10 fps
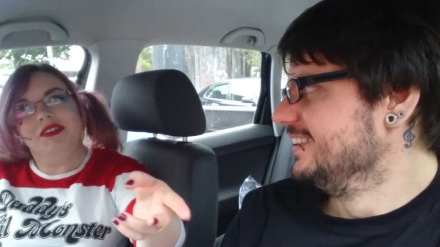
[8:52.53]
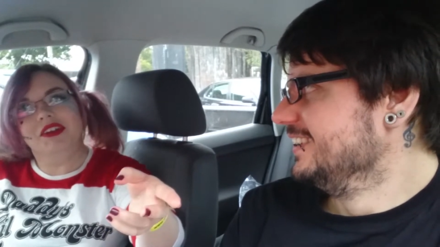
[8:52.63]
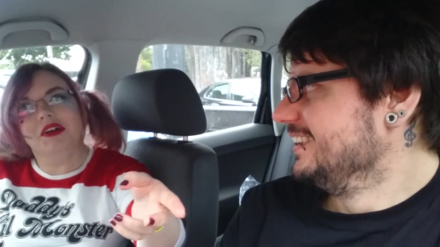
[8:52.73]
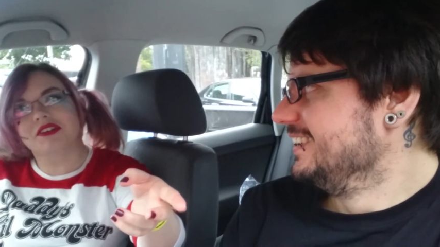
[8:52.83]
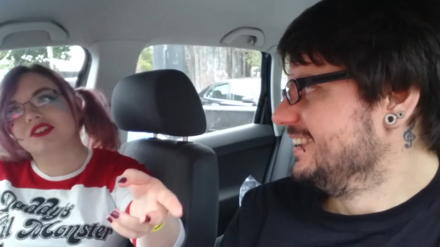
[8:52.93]

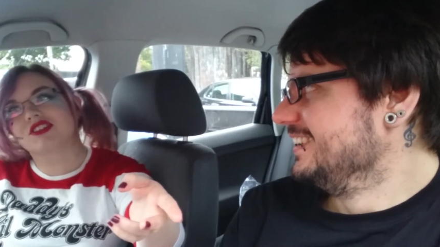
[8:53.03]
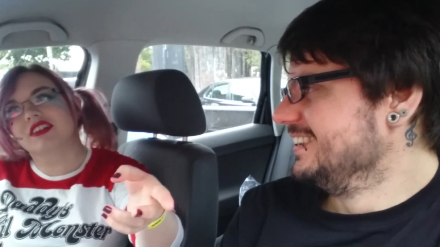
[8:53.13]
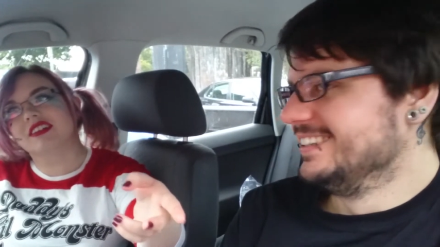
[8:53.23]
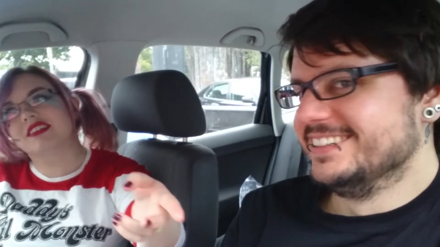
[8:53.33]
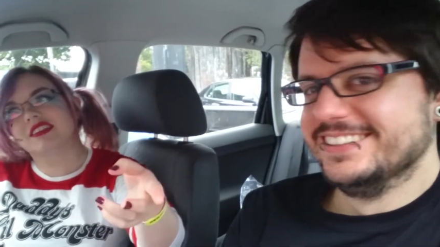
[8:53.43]
Speaker 1: well, no, I was just
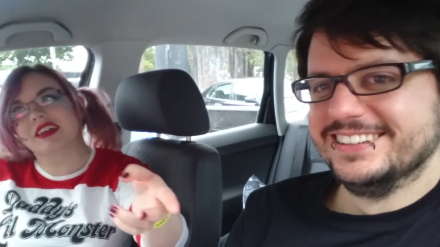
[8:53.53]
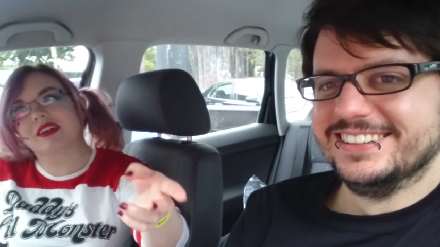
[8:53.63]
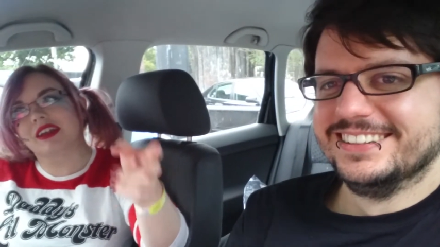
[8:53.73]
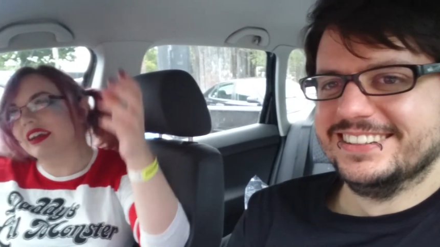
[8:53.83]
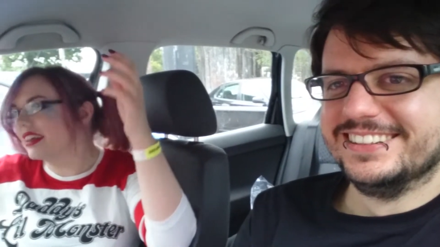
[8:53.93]
trying to
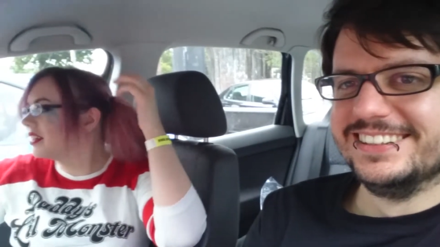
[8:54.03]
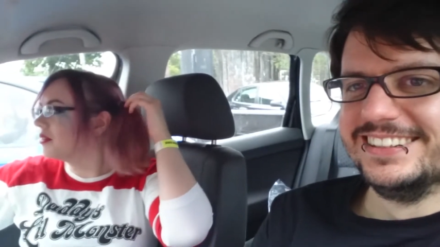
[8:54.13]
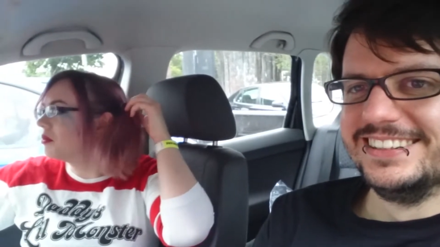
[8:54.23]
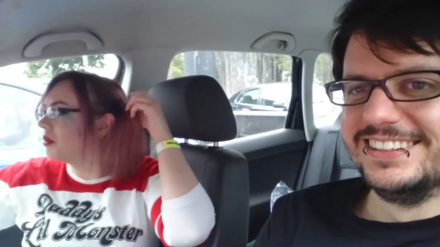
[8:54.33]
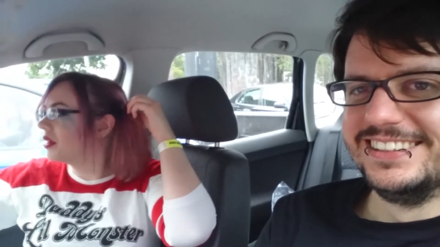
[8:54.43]
think like
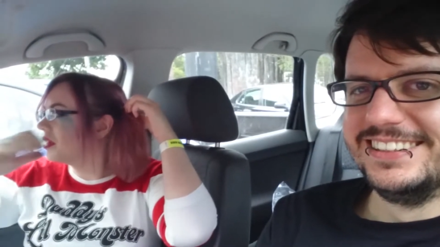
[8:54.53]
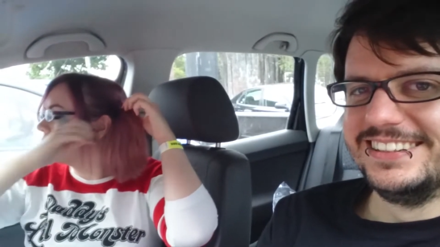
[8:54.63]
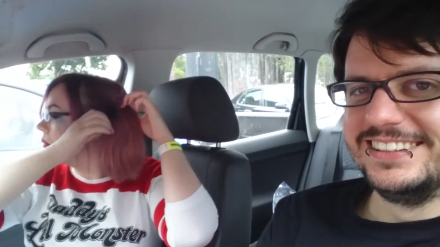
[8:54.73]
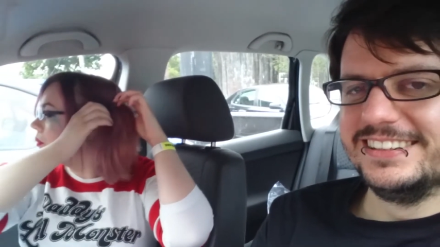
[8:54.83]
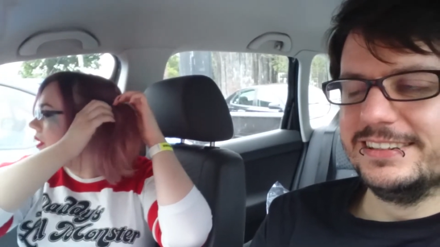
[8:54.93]

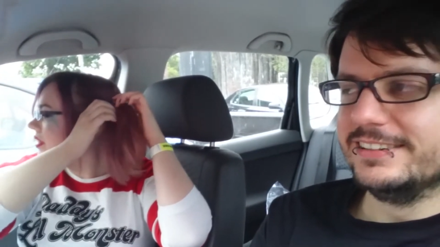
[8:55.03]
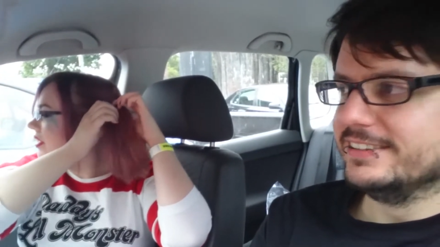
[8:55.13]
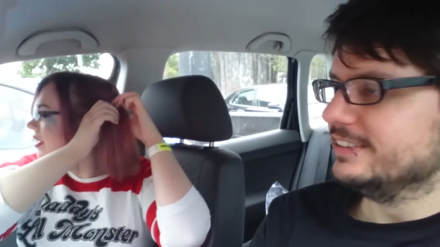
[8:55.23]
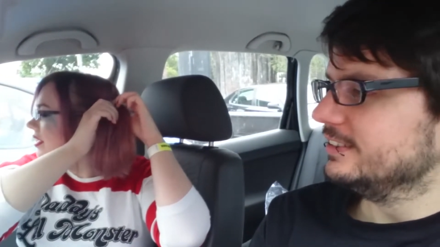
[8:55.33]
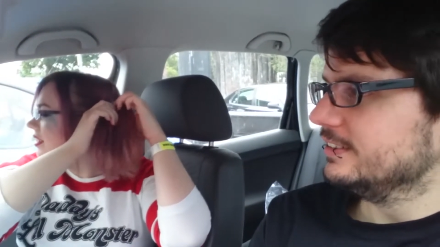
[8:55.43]

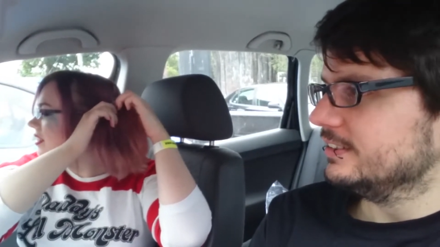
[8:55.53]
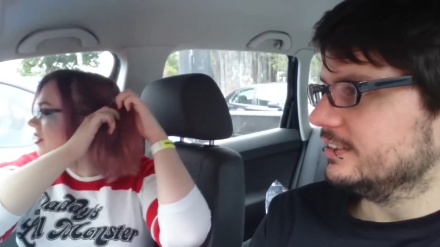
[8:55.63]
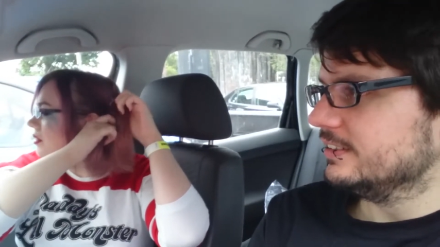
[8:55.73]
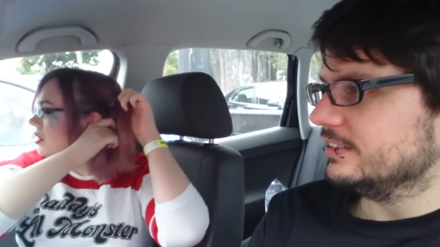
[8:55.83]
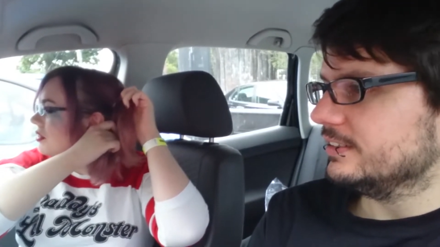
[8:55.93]
whether
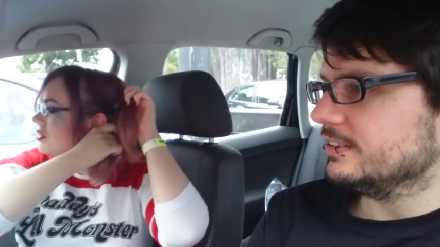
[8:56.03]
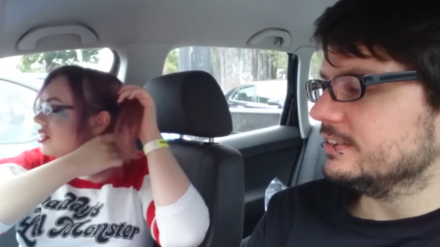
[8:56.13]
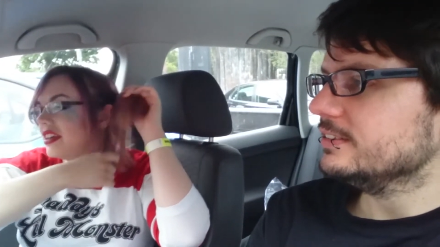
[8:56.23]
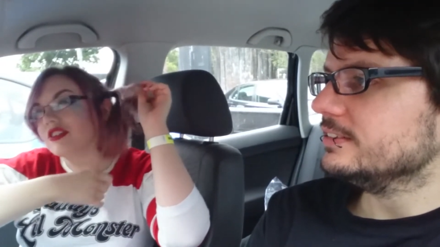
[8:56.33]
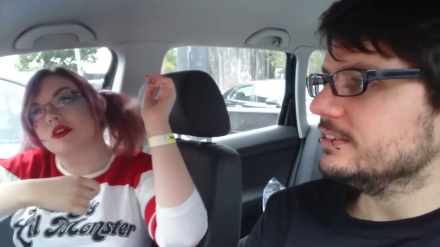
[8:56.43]
you
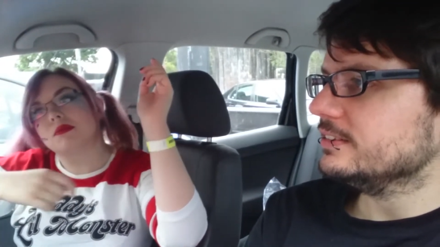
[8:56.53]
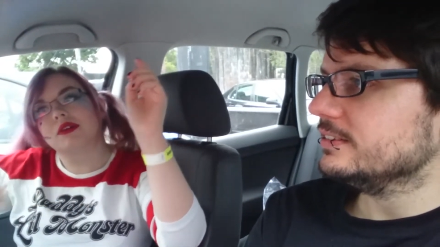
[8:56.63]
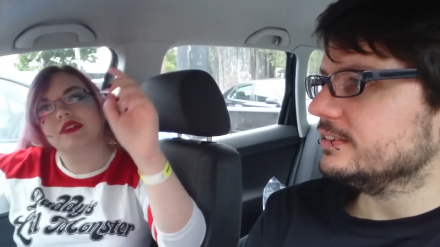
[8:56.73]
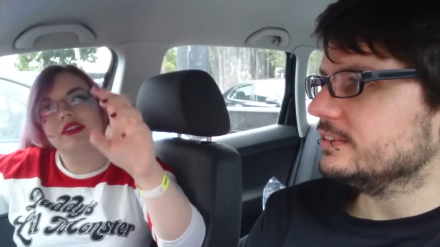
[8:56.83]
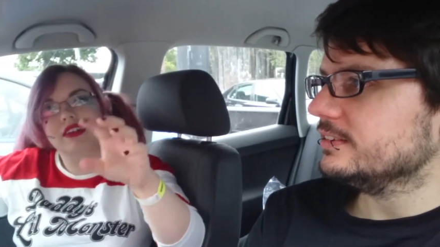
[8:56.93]
change up
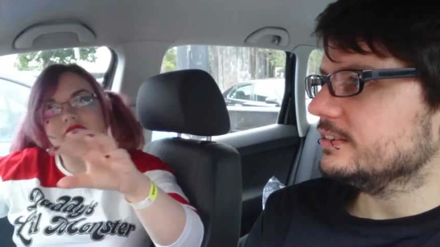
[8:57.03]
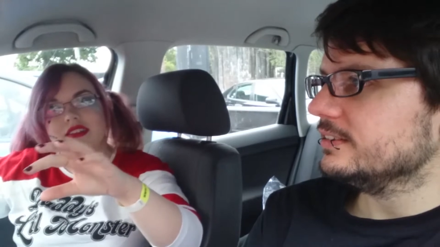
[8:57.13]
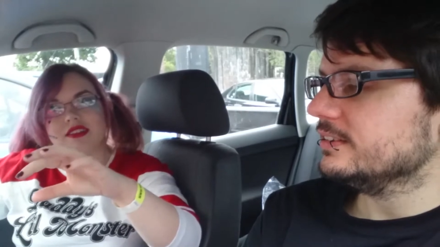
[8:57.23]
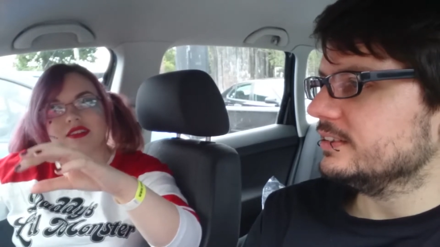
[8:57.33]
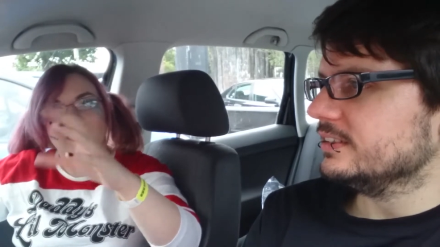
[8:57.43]

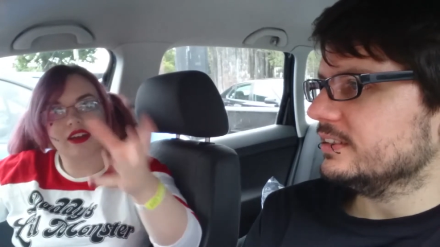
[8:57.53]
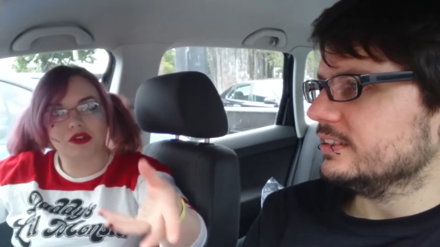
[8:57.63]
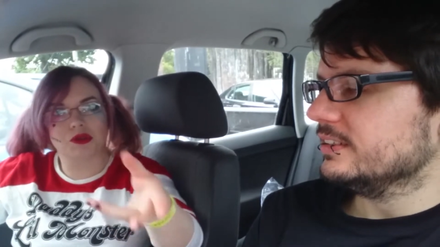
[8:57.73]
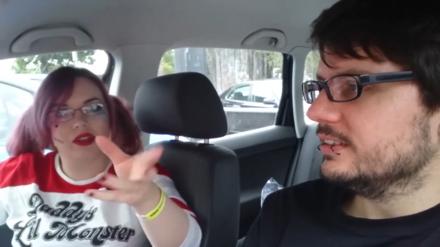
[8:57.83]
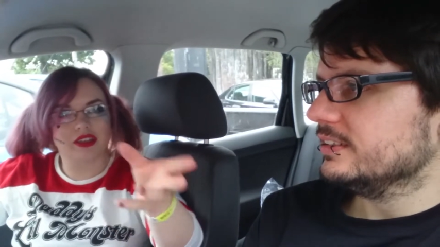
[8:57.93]
his
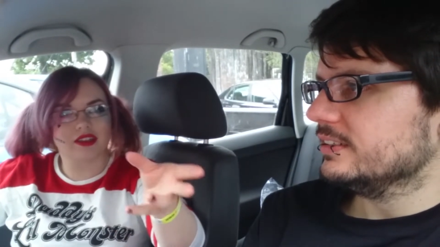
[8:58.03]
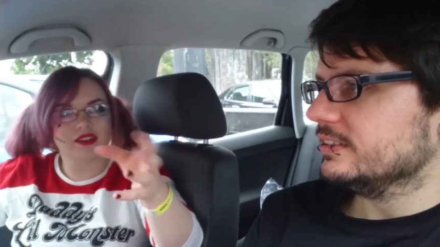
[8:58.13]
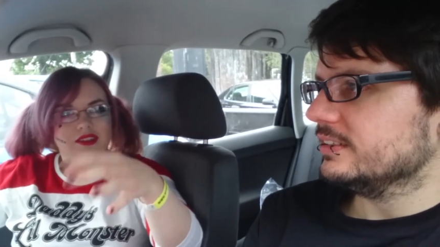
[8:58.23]
actual, like,